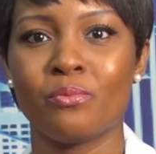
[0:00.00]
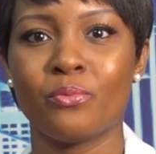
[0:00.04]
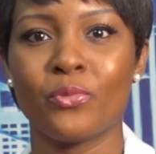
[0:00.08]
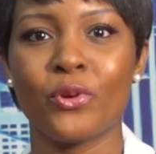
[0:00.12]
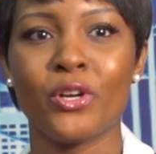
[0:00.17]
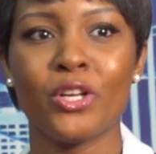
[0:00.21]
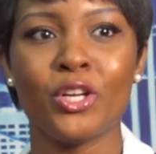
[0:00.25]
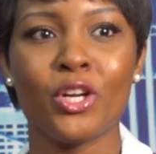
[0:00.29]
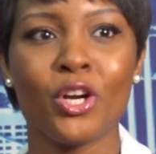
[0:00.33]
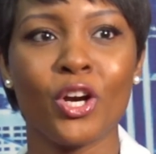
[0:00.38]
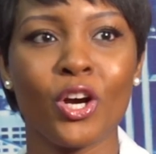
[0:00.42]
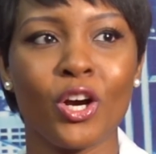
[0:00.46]

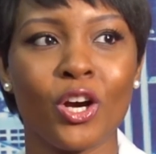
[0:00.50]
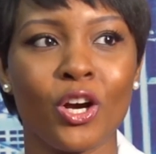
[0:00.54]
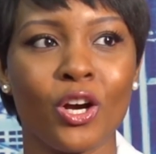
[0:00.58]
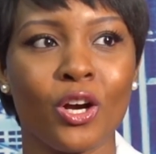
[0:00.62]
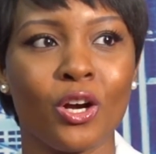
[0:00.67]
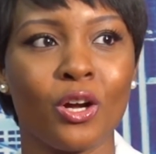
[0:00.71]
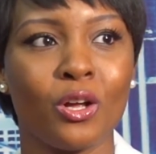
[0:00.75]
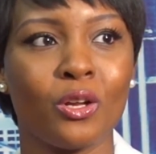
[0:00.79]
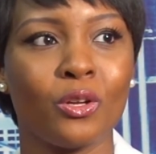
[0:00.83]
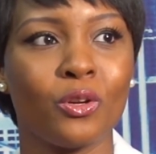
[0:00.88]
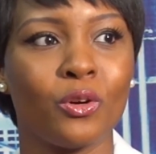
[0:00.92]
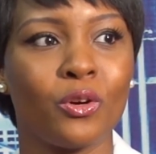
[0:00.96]
pretty
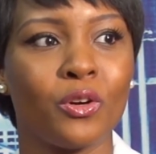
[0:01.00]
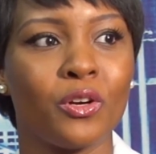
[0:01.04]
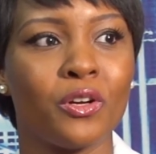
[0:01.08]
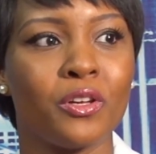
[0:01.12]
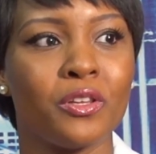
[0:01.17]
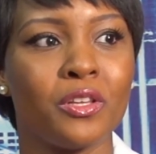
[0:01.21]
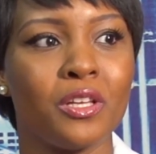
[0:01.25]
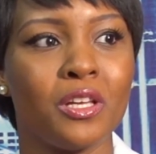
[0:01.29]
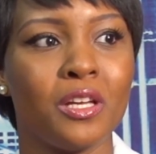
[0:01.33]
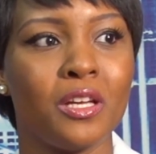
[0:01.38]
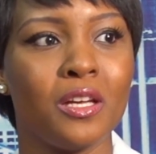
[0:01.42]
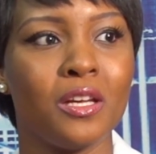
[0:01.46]
girl or
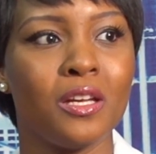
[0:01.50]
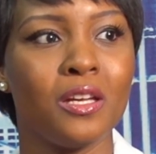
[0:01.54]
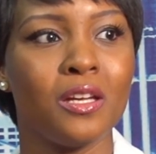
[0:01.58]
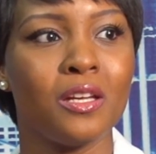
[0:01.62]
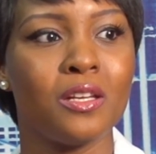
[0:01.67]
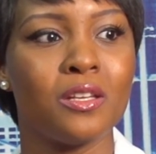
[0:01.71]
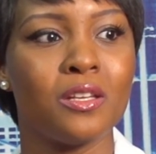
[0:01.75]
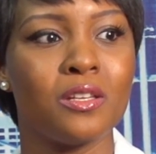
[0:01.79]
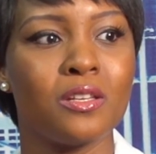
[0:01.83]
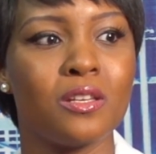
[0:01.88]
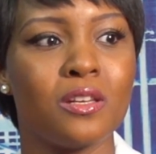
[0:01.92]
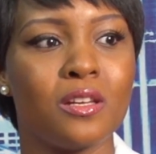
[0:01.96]

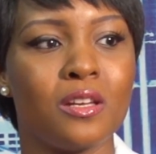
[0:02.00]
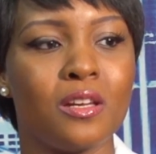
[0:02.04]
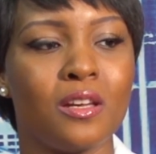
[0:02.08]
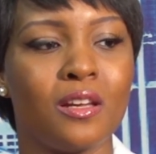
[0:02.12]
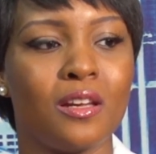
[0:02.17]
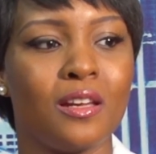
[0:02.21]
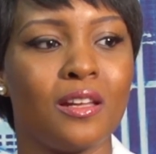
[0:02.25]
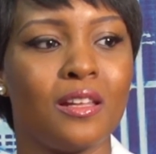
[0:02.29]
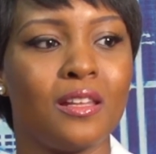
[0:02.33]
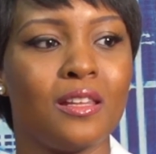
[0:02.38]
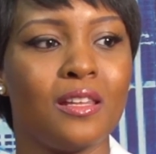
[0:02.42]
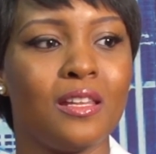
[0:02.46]
the
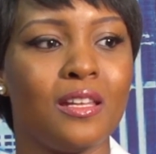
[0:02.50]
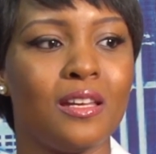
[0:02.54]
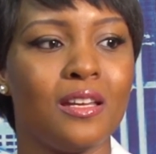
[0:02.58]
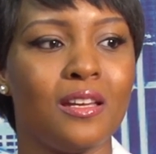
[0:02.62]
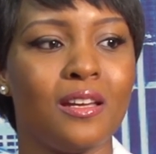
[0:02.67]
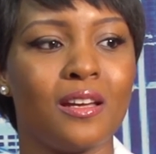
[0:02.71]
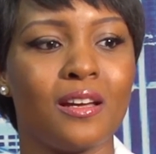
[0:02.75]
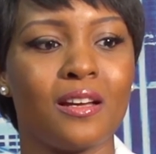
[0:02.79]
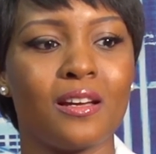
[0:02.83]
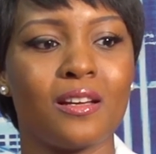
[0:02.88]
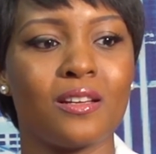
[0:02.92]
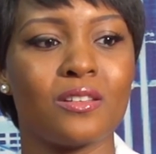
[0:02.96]

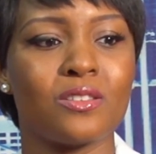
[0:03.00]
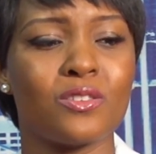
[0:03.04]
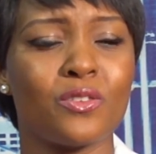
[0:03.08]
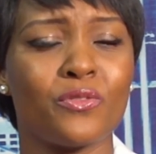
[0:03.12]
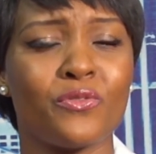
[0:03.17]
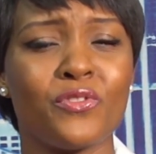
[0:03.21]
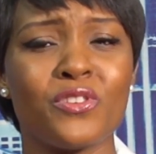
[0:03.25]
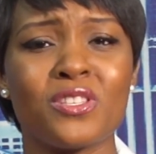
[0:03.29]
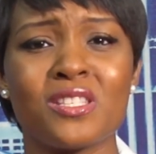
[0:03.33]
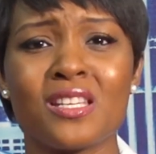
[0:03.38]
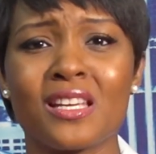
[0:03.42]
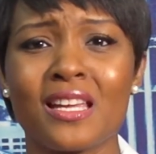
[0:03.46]

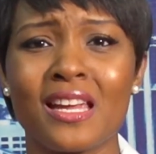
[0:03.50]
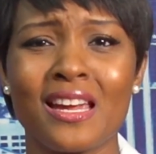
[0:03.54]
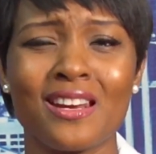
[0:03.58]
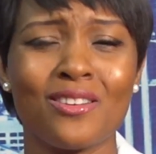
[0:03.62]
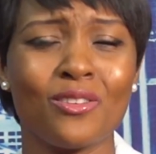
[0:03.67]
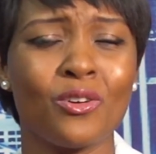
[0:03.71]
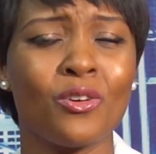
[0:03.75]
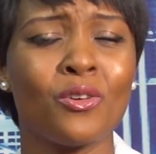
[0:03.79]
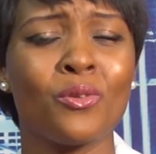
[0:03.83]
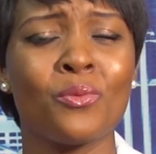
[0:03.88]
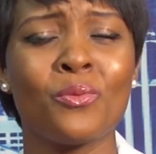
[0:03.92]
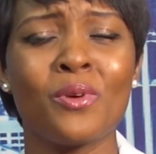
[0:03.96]
sophisticated or